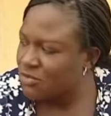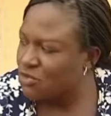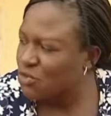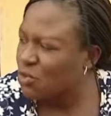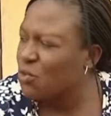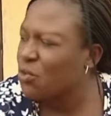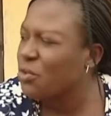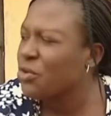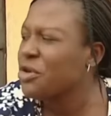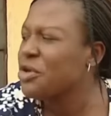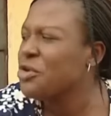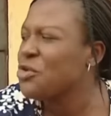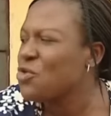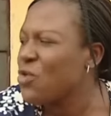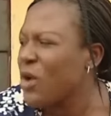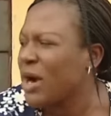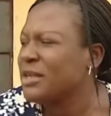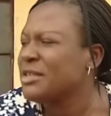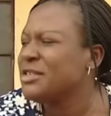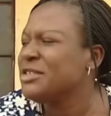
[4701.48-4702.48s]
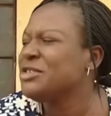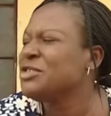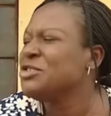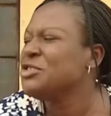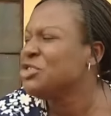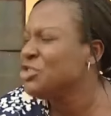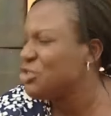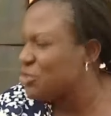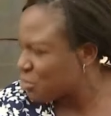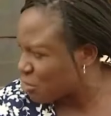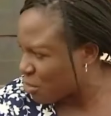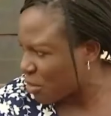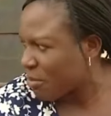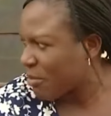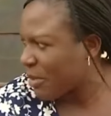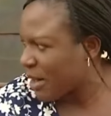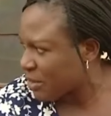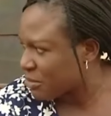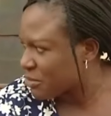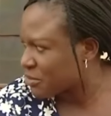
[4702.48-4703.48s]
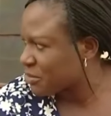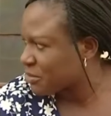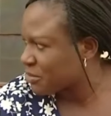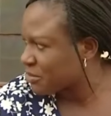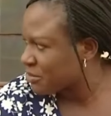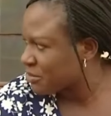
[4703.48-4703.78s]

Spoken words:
Chopodi, you and this your mouth.